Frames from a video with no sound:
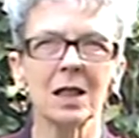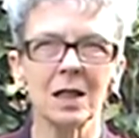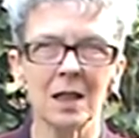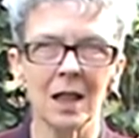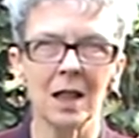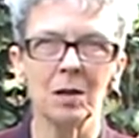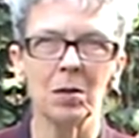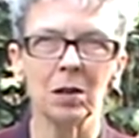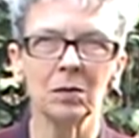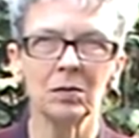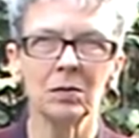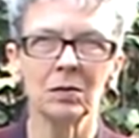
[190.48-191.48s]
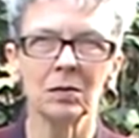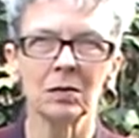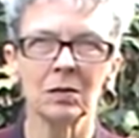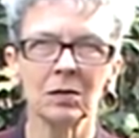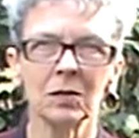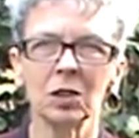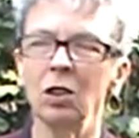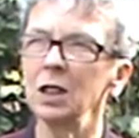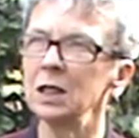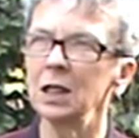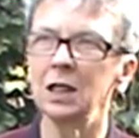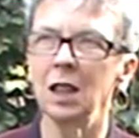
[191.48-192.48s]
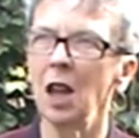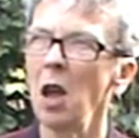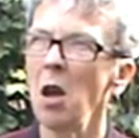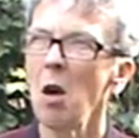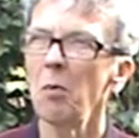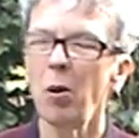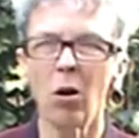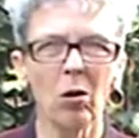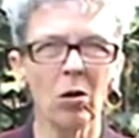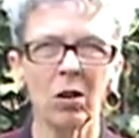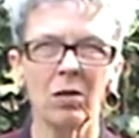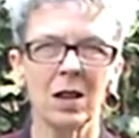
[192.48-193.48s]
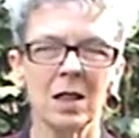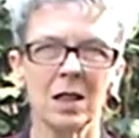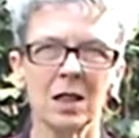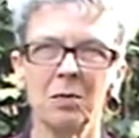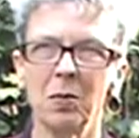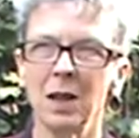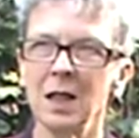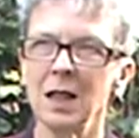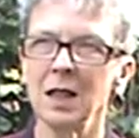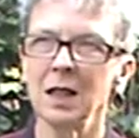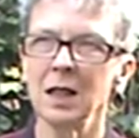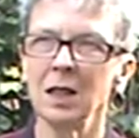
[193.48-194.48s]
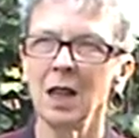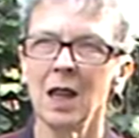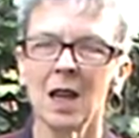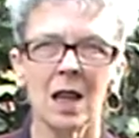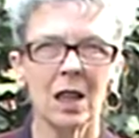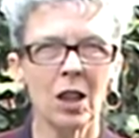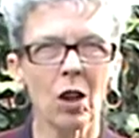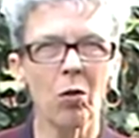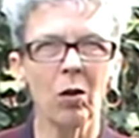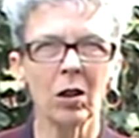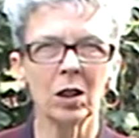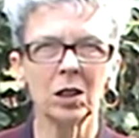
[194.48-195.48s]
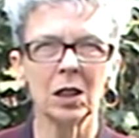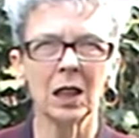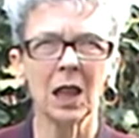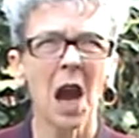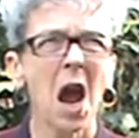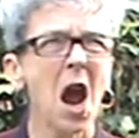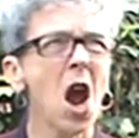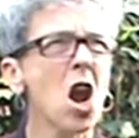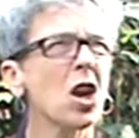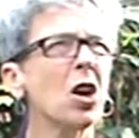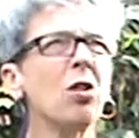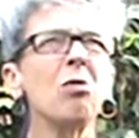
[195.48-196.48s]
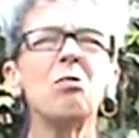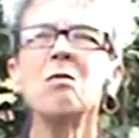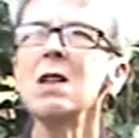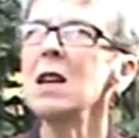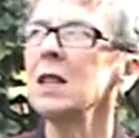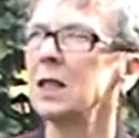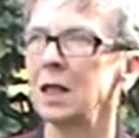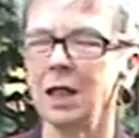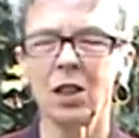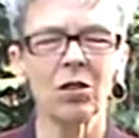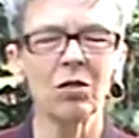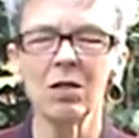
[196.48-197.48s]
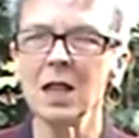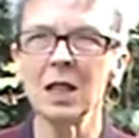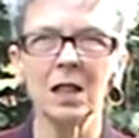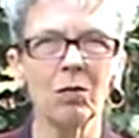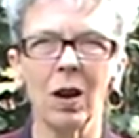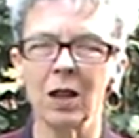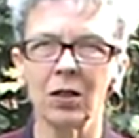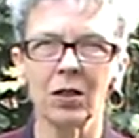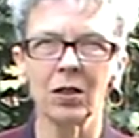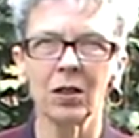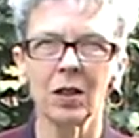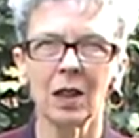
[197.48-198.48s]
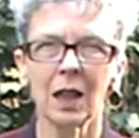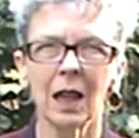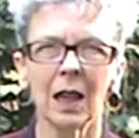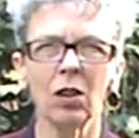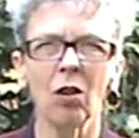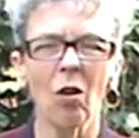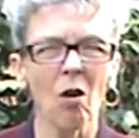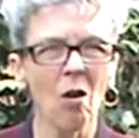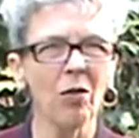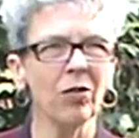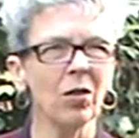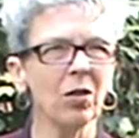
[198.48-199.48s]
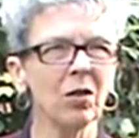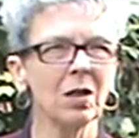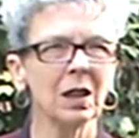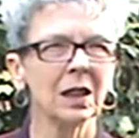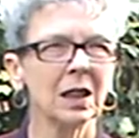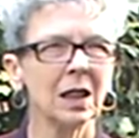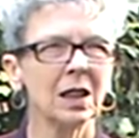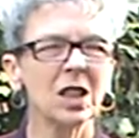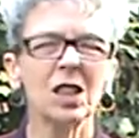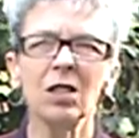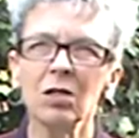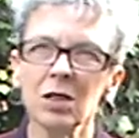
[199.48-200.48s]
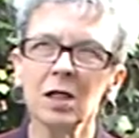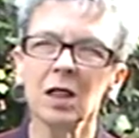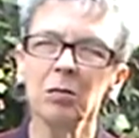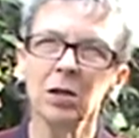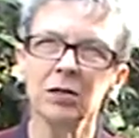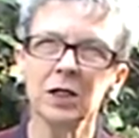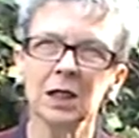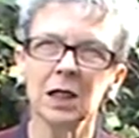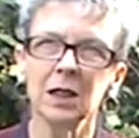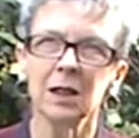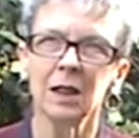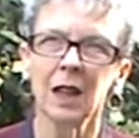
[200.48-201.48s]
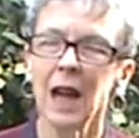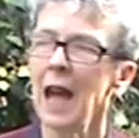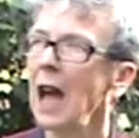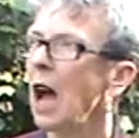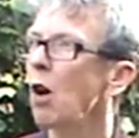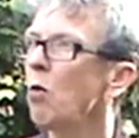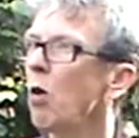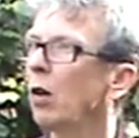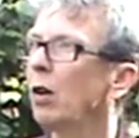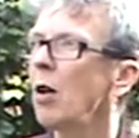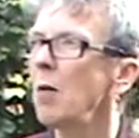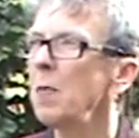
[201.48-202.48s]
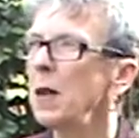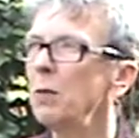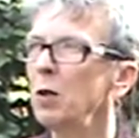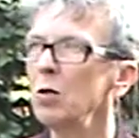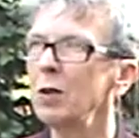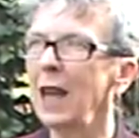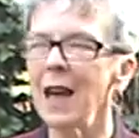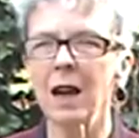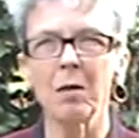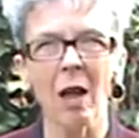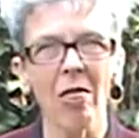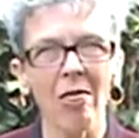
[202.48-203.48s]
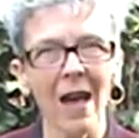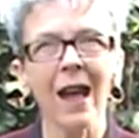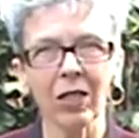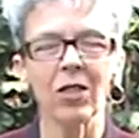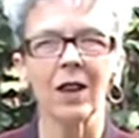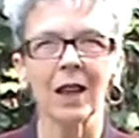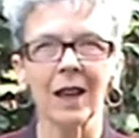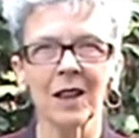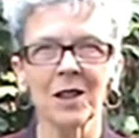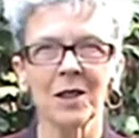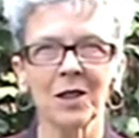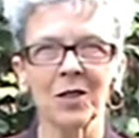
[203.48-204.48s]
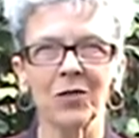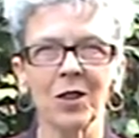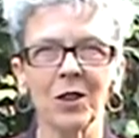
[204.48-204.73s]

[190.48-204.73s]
sustainable. Not a city polarised by inequality, crazy, crazy wealth, and awful, disgusting poverty. I want people who care about that thing to